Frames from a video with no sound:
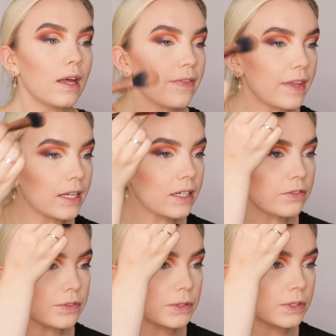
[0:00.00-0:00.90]
And then
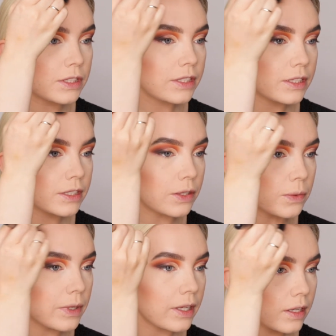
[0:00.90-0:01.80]
of course
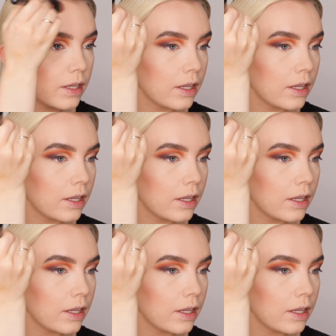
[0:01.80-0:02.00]
going